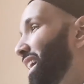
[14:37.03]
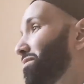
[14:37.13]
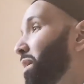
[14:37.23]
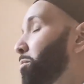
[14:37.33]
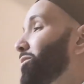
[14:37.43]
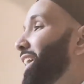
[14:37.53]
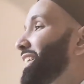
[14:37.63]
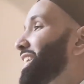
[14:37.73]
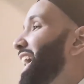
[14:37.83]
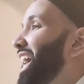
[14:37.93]
of Abu
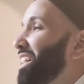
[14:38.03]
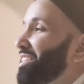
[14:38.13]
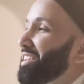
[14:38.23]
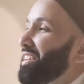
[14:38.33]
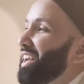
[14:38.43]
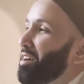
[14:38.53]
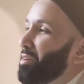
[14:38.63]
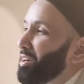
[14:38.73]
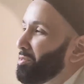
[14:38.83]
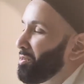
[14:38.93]
Dahdah
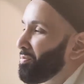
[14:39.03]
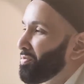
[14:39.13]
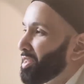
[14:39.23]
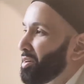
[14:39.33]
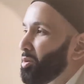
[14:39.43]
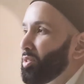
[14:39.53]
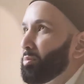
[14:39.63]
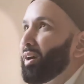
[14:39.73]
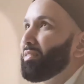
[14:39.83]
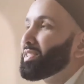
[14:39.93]
radiallahu anhu, who the
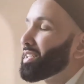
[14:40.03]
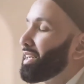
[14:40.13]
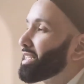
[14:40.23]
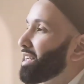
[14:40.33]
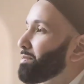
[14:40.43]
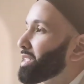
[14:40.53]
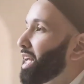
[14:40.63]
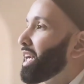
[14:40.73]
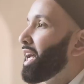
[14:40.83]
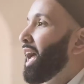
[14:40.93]
Prophet
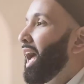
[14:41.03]
said,